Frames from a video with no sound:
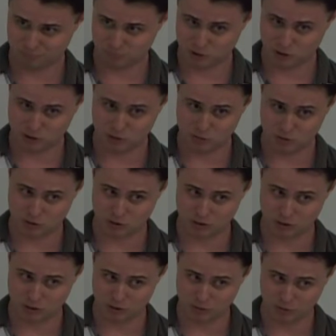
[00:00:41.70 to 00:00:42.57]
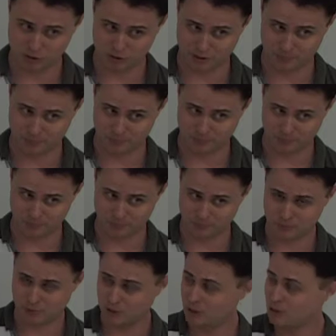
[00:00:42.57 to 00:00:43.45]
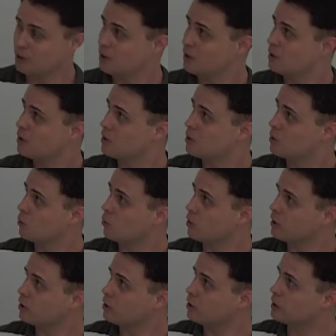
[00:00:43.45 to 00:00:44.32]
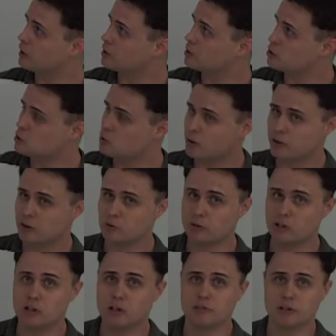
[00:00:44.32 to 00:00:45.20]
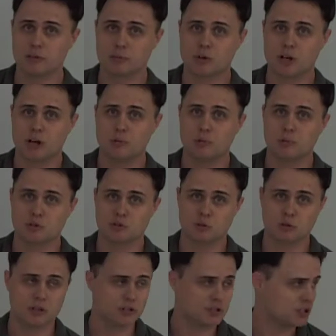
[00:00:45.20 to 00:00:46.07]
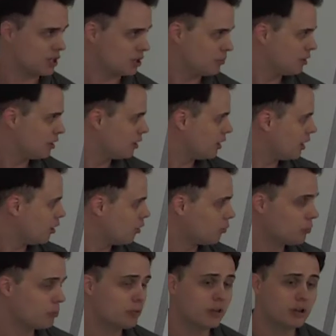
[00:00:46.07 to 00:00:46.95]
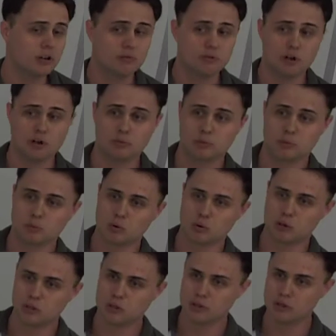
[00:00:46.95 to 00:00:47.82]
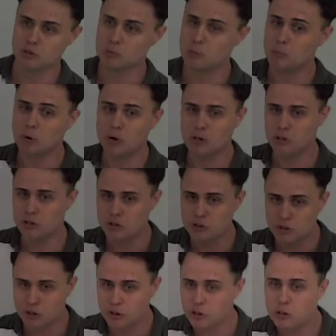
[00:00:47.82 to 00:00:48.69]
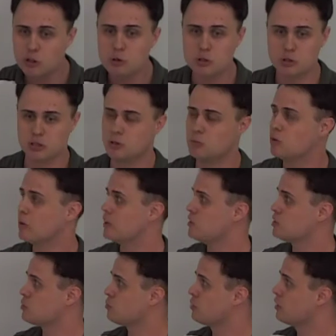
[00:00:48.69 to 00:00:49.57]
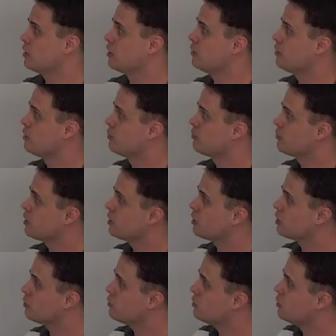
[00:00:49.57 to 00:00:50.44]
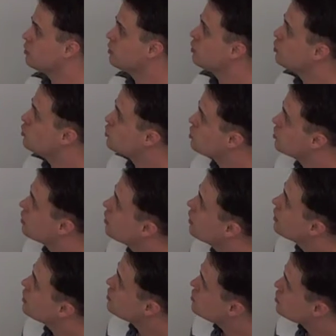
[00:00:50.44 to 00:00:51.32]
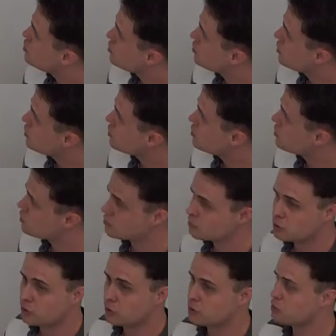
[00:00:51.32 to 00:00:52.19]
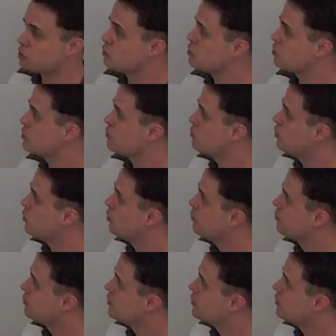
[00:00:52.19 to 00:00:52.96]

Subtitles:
So that's what's in the other one. We're going to look at two other relevant problems to our assignment now that involve proportions. Proportions are hugely widespread and can be used in a lot of situations, even though they're so simple.